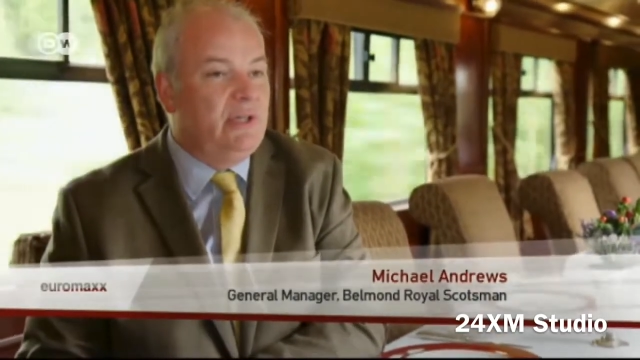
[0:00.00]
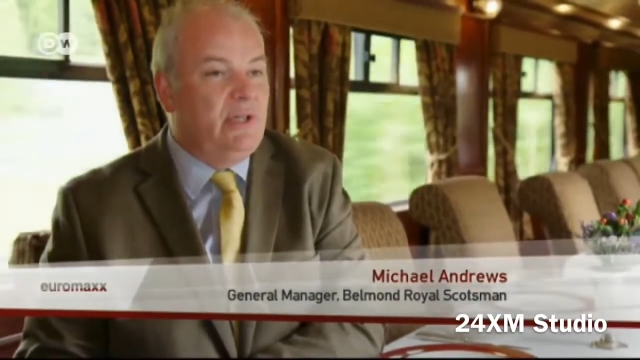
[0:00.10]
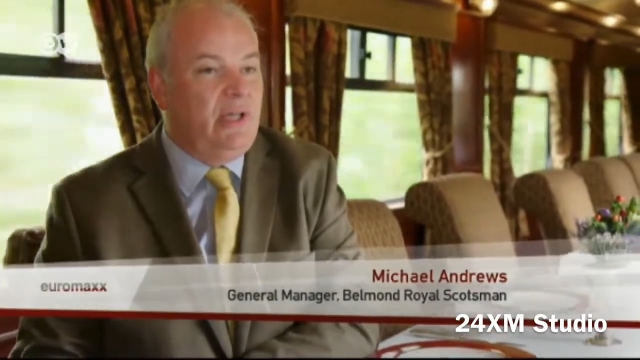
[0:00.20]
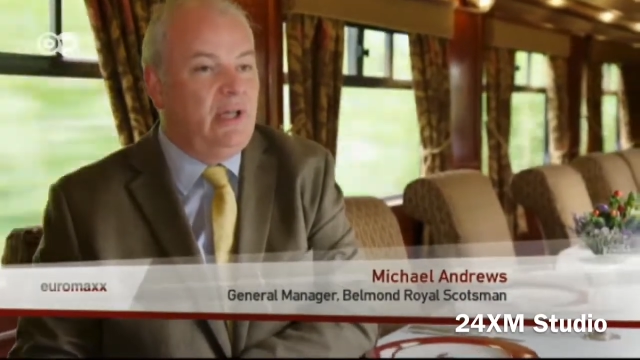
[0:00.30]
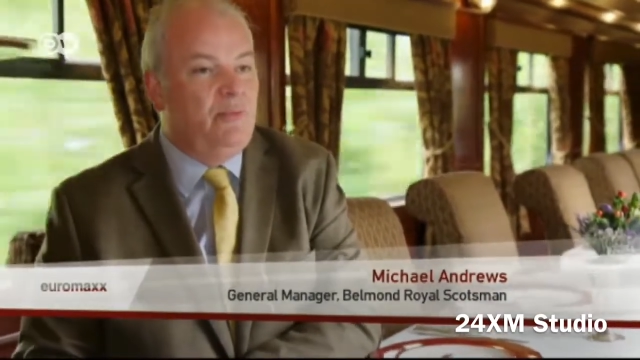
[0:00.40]

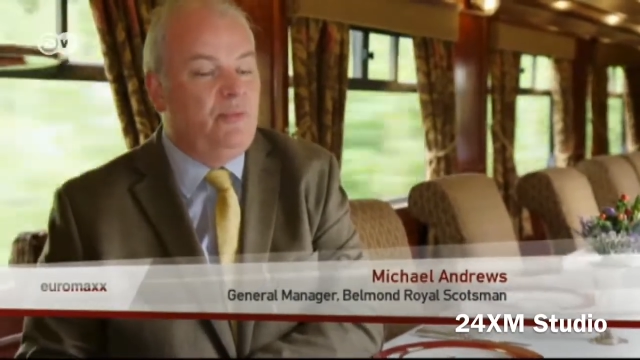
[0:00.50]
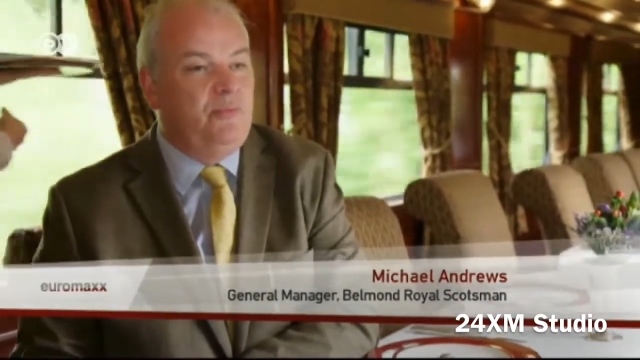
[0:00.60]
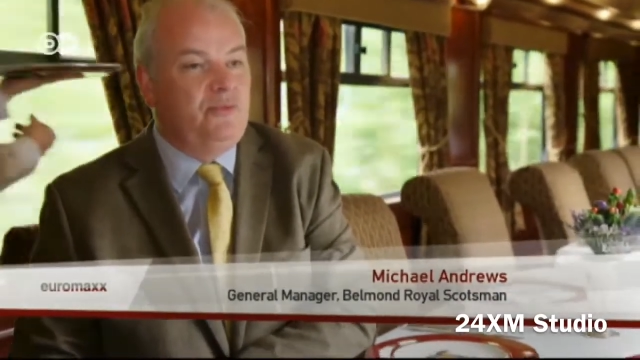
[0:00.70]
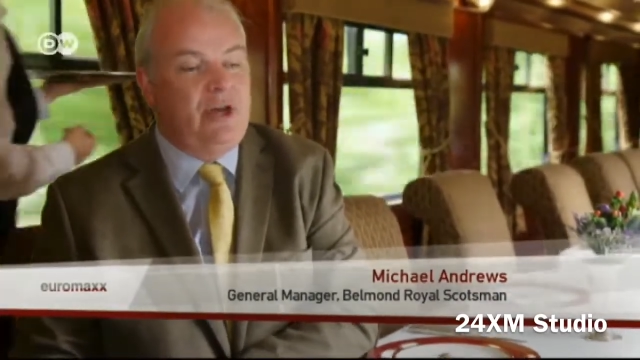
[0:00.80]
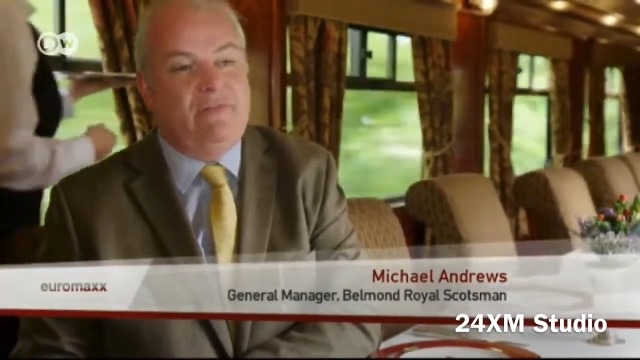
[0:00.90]

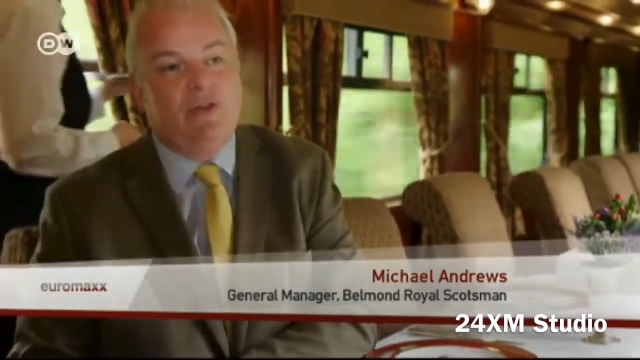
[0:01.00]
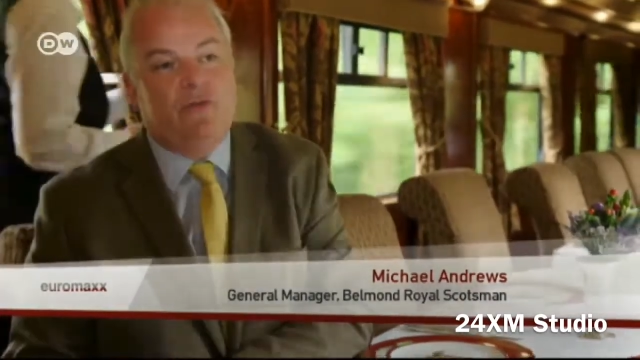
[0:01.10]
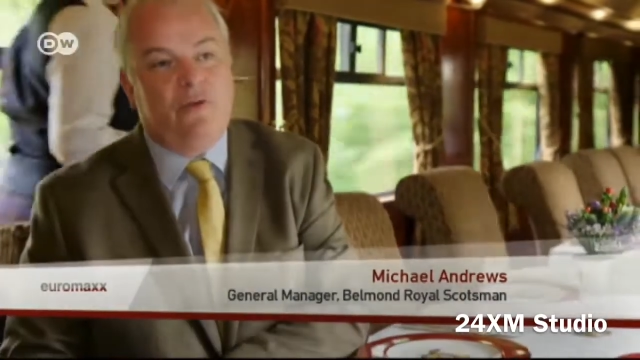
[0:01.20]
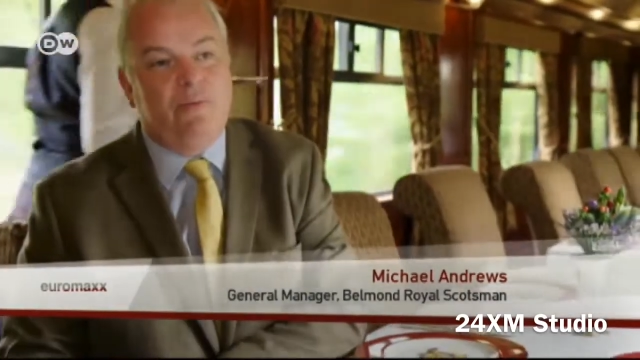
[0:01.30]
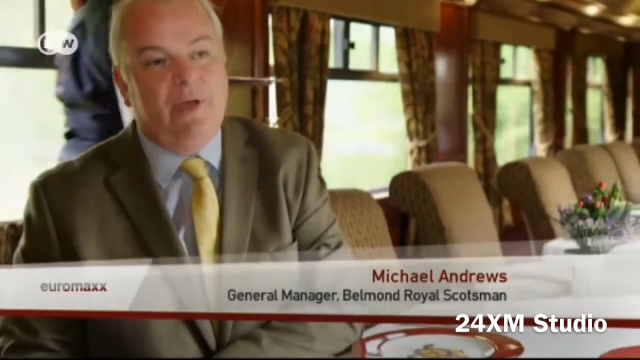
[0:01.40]
Um, travelling
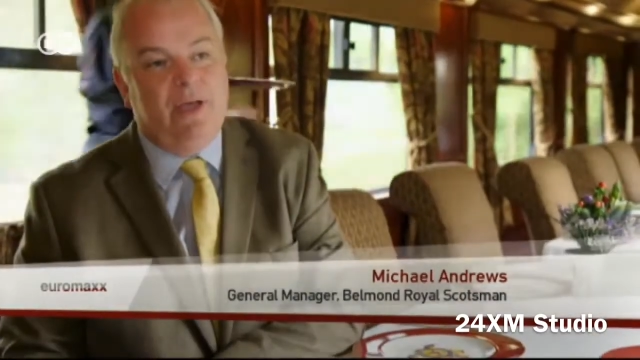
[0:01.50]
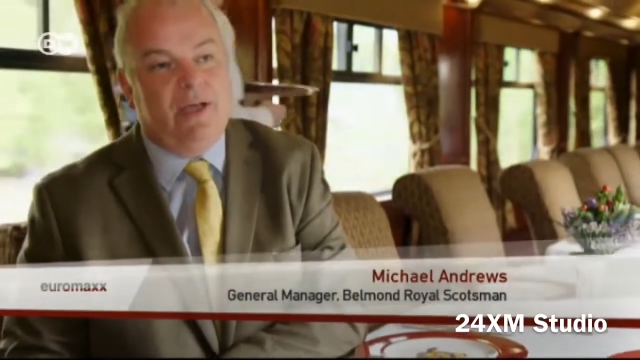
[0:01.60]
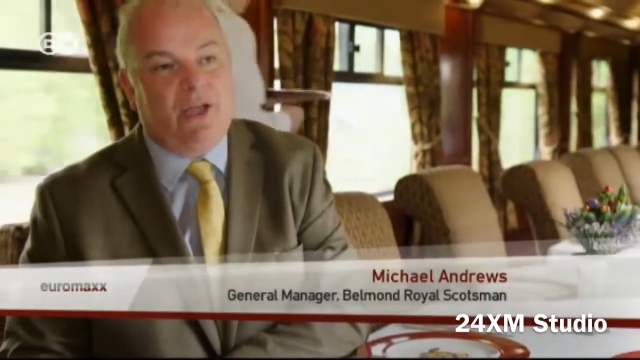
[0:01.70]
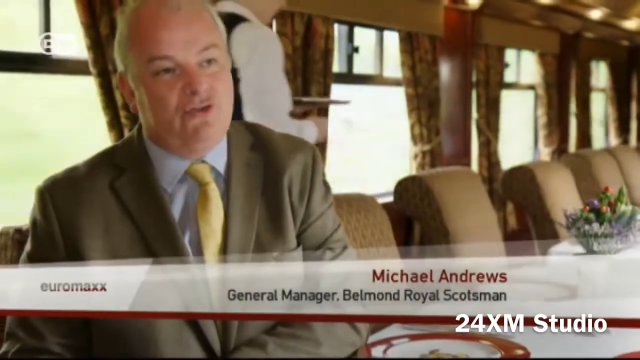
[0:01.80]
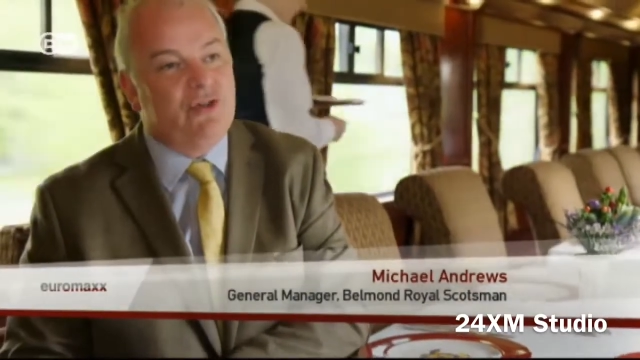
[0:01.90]
from uh,
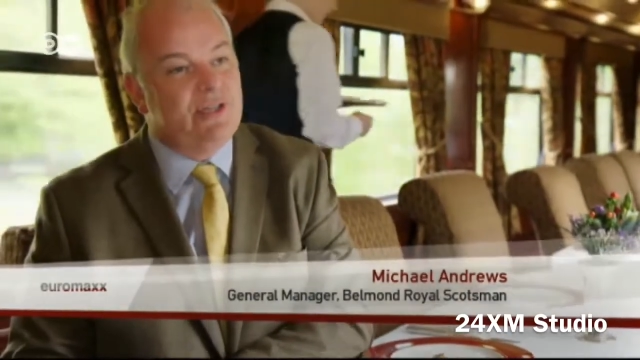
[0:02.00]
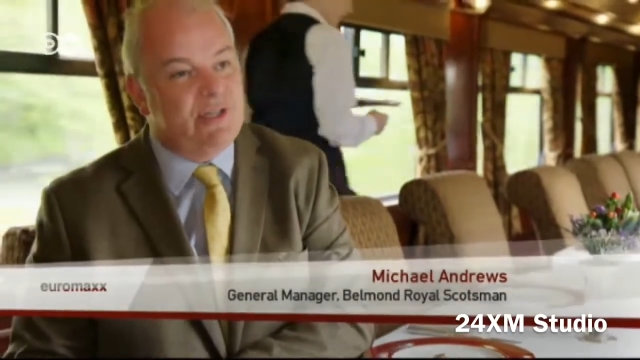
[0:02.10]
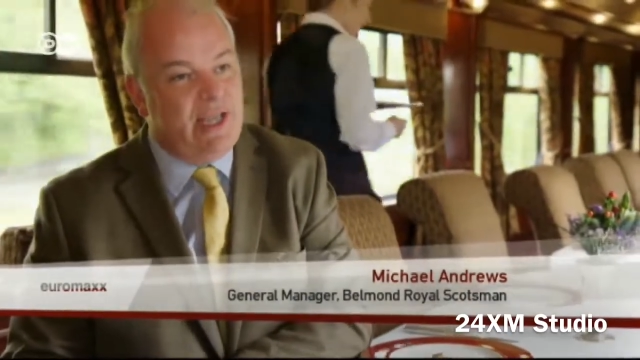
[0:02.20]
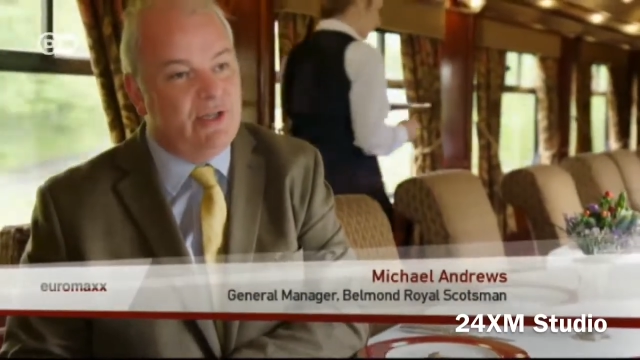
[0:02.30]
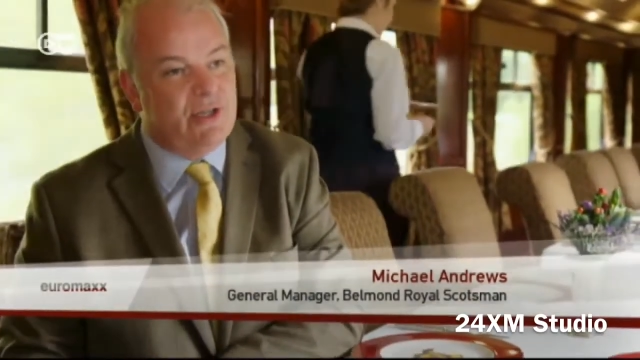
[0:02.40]
country
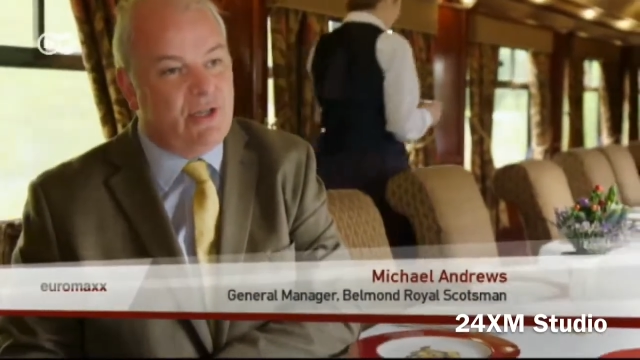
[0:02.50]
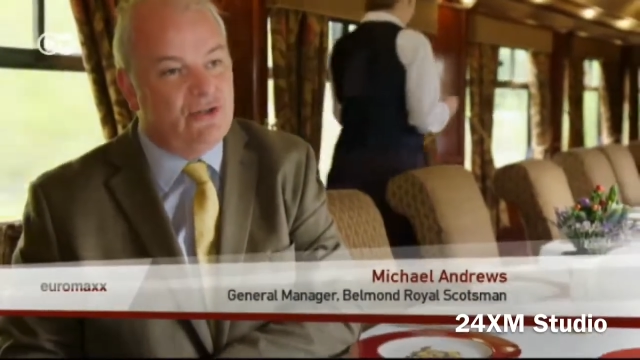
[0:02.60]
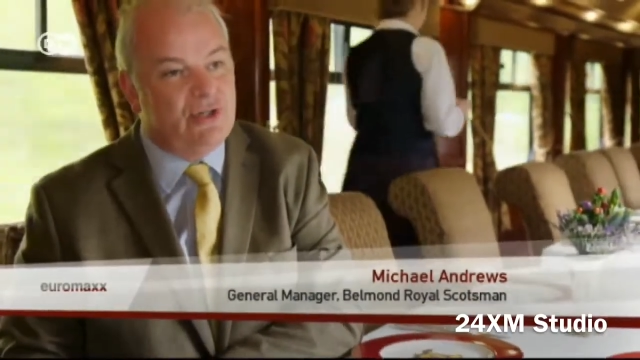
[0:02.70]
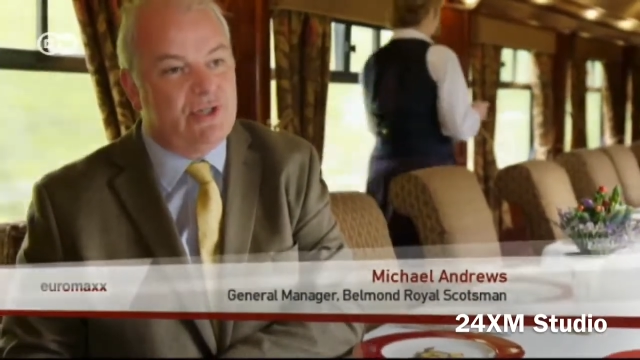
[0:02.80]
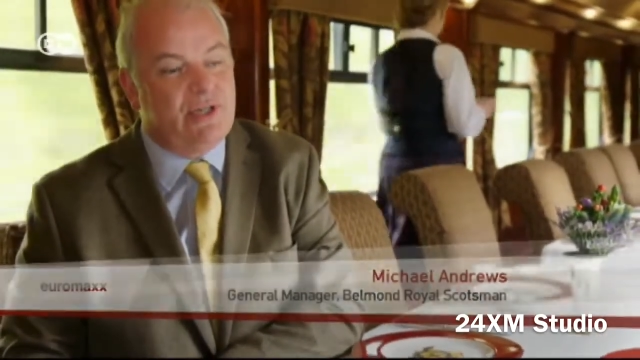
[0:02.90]
estate to
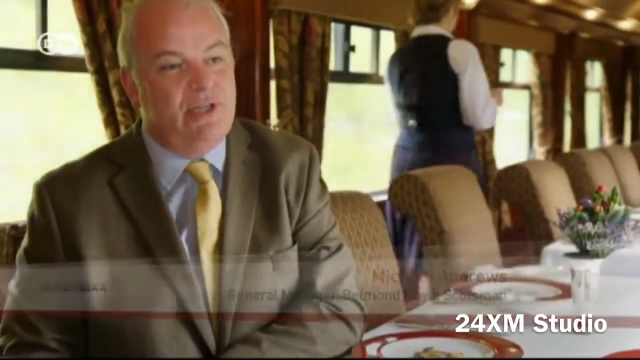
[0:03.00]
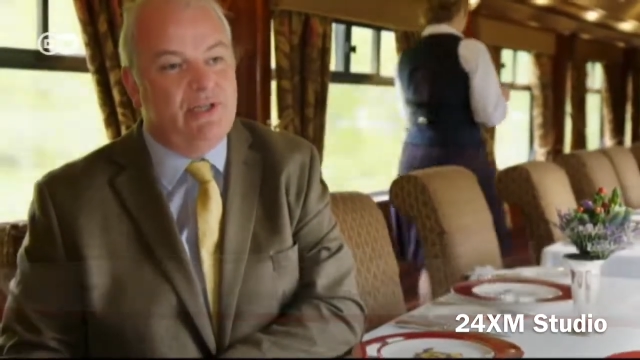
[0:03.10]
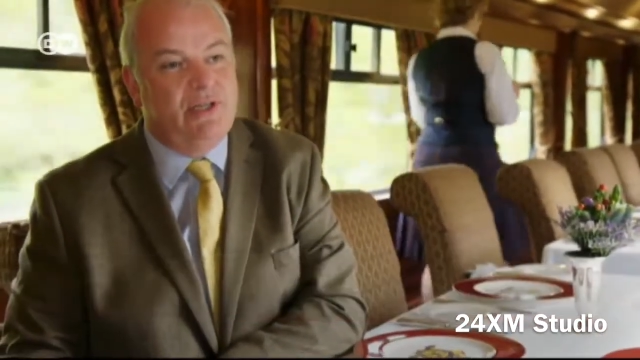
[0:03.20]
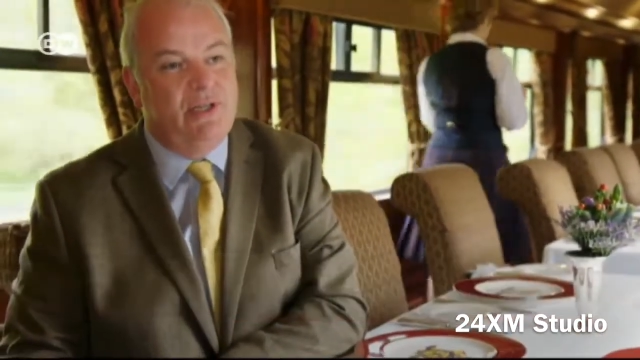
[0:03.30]
country estate